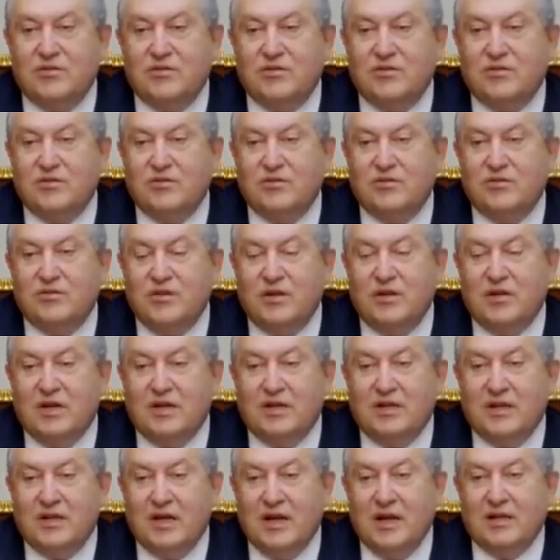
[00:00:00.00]
to
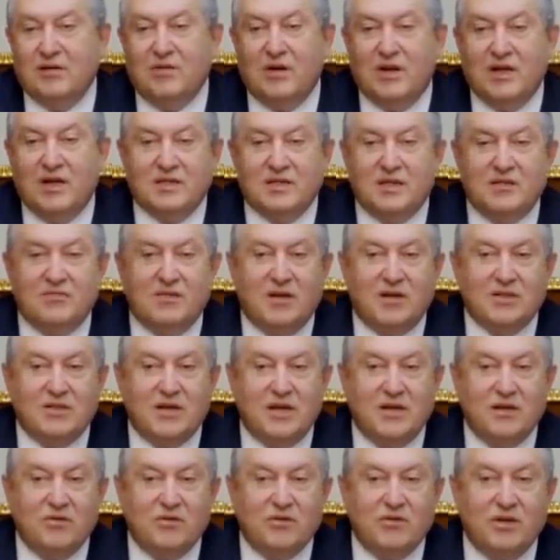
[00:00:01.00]
tell to
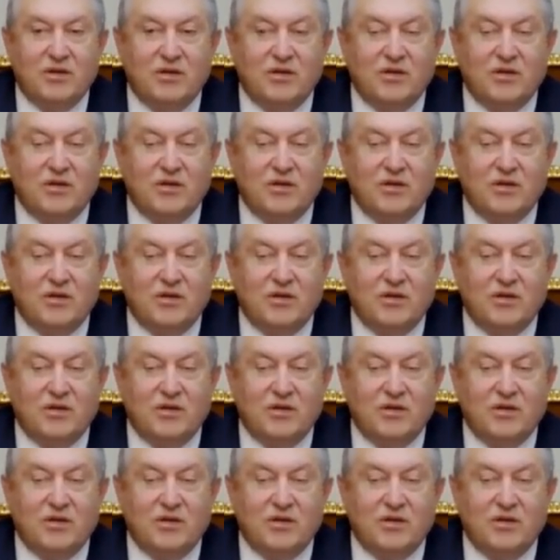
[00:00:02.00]
Azerbaijan, you